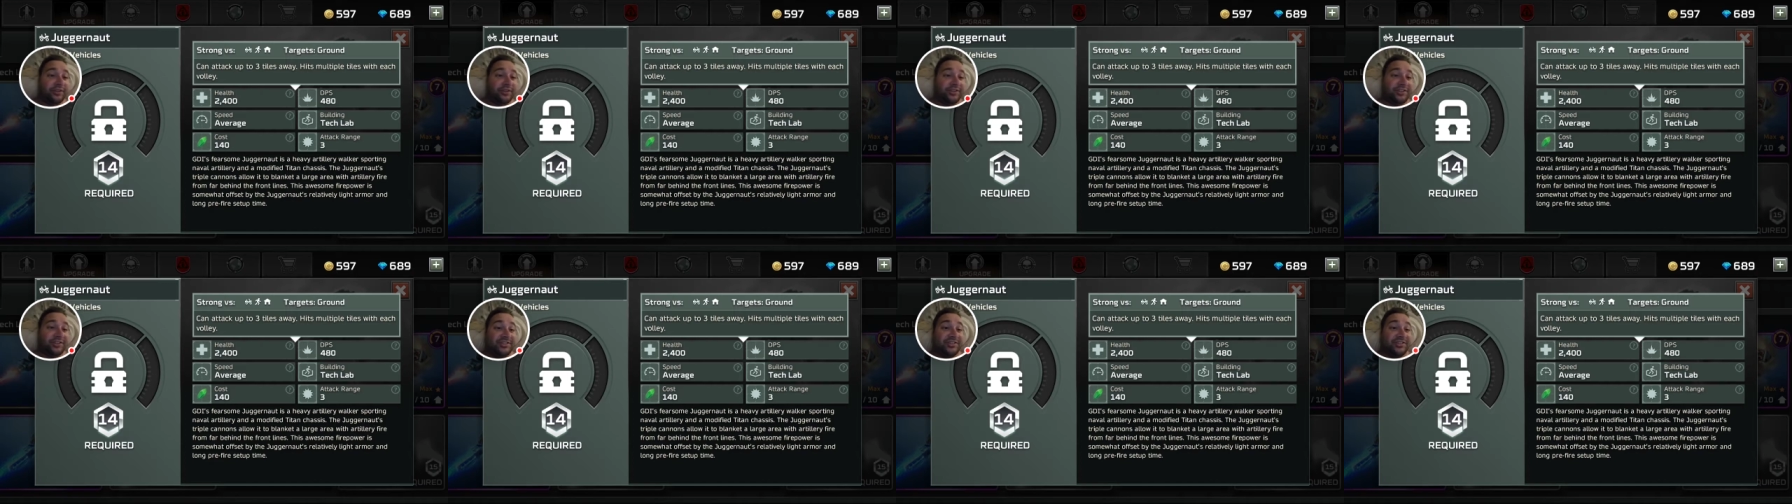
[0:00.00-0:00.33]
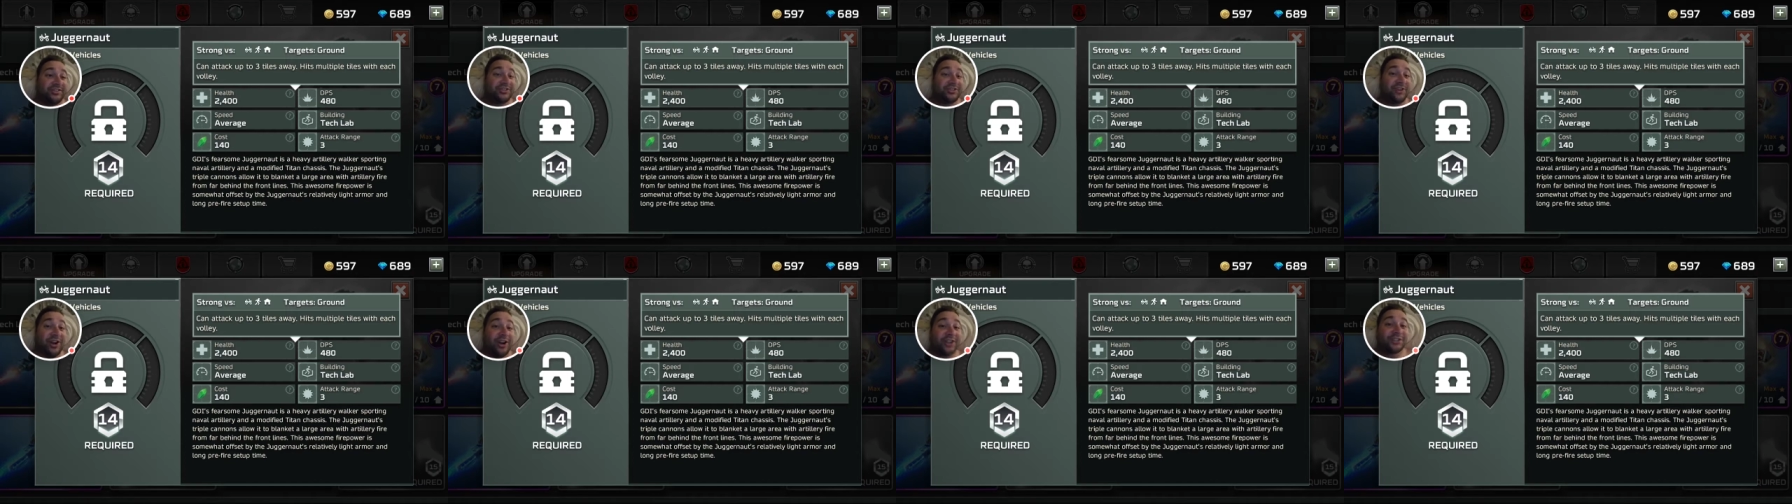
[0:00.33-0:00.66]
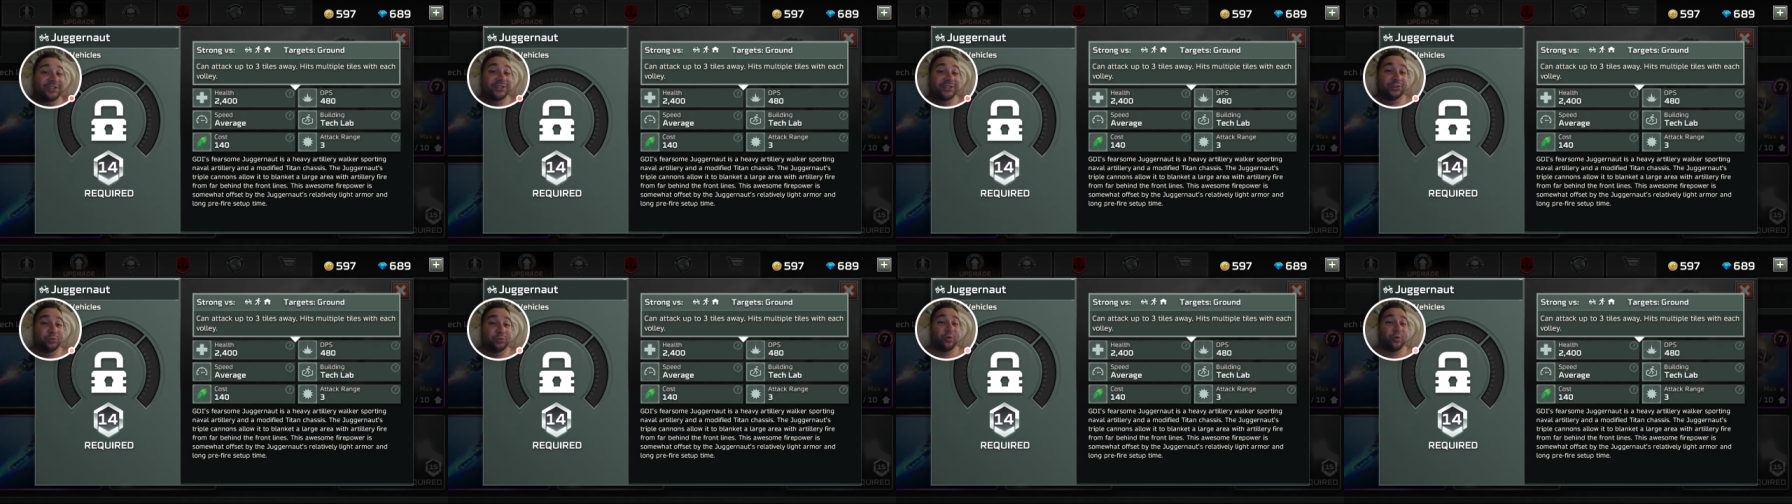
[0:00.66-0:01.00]
This
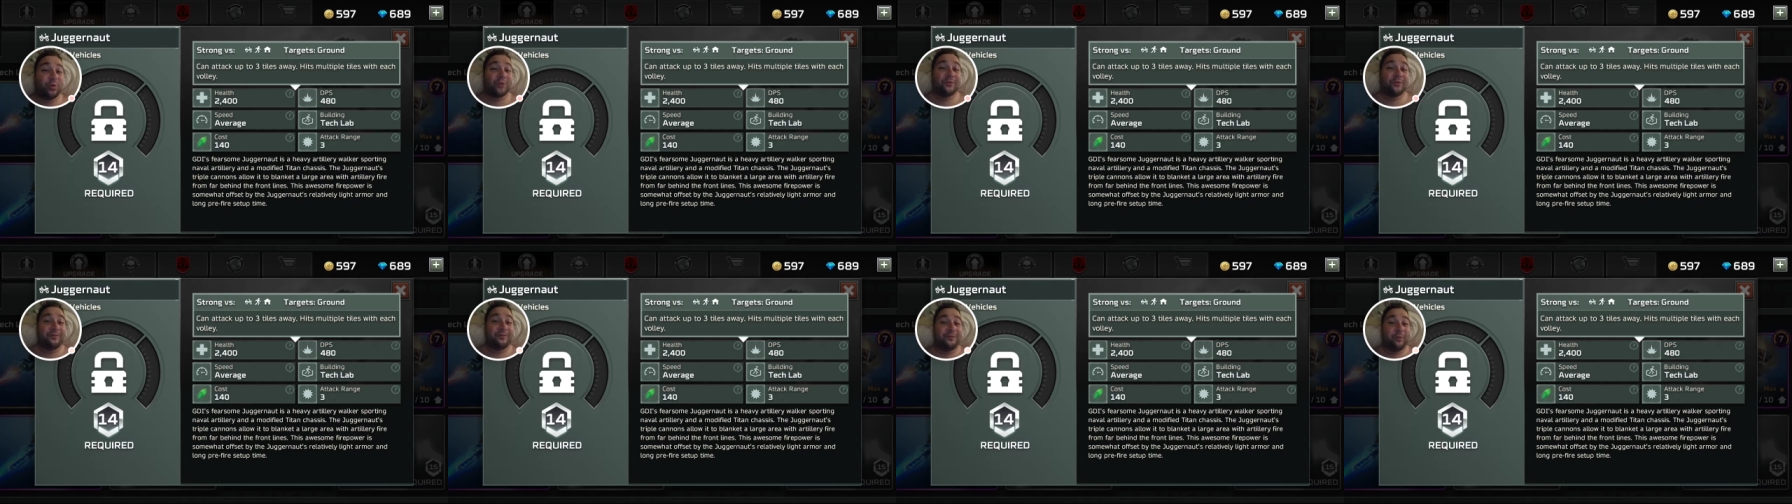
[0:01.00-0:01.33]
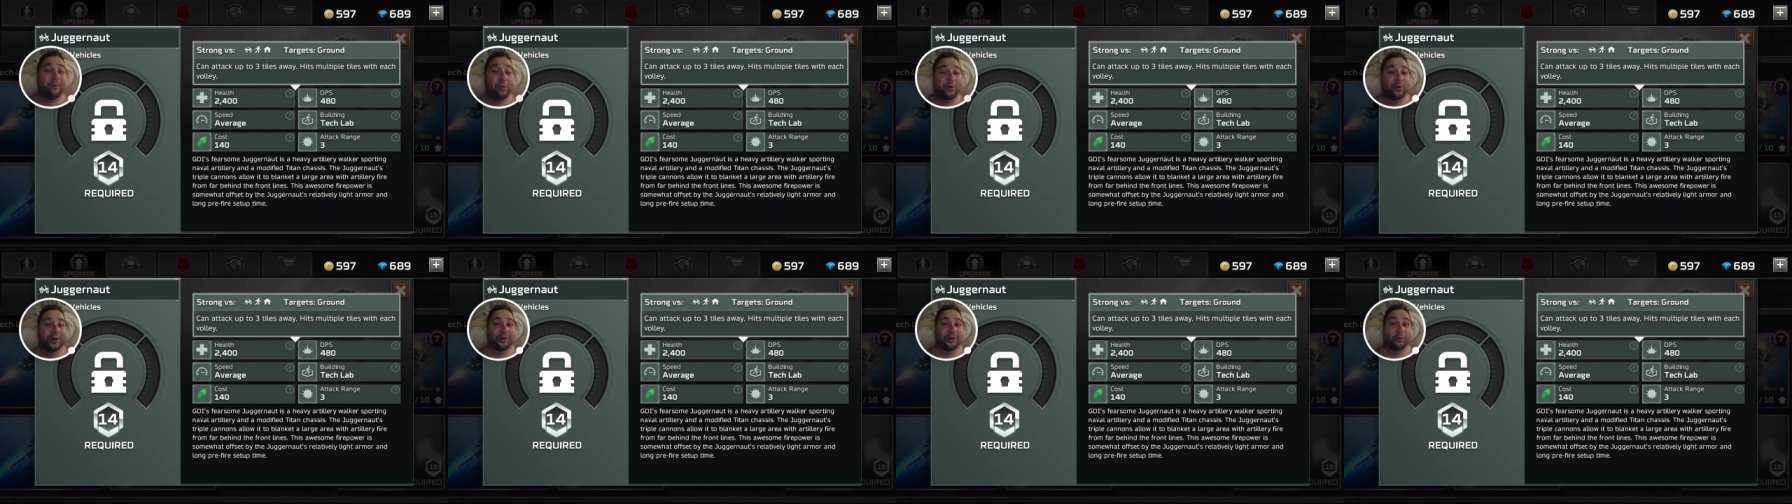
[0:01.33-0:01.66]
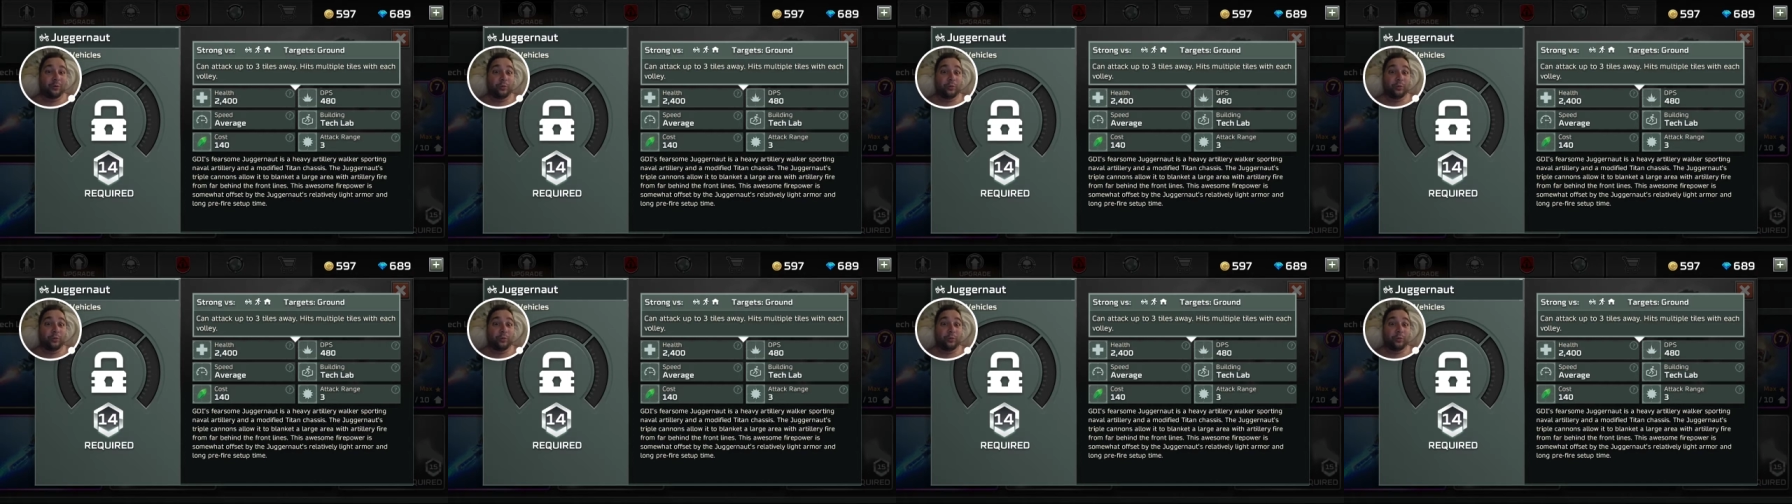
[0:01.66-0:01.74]
cost us 140.